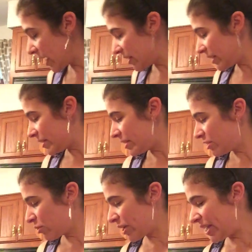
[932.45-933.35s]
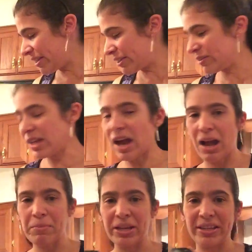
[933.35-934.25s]
it's easy to clean. There's not,
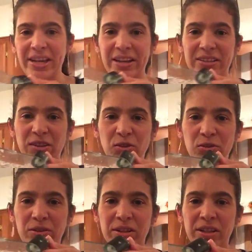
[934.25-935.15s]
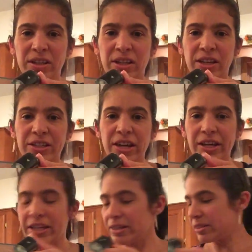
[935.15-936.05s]
yeah, it's all
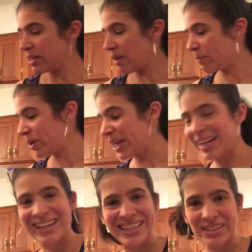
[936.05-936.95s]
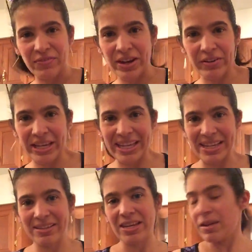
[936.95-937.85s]
yucky and stuff, but it cleans very
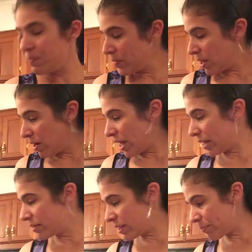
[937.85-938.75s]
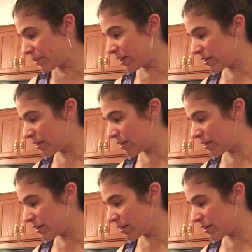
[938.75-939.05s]
easy, except